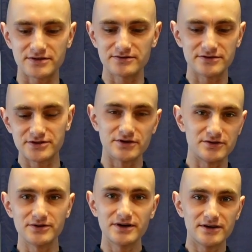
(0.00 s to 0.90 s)
going to show
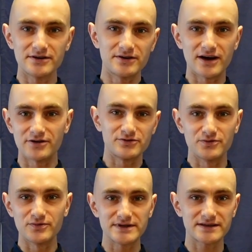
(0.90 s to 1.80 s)
you how to
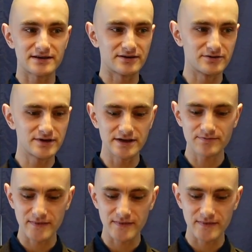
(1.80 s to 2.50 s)
whisk only.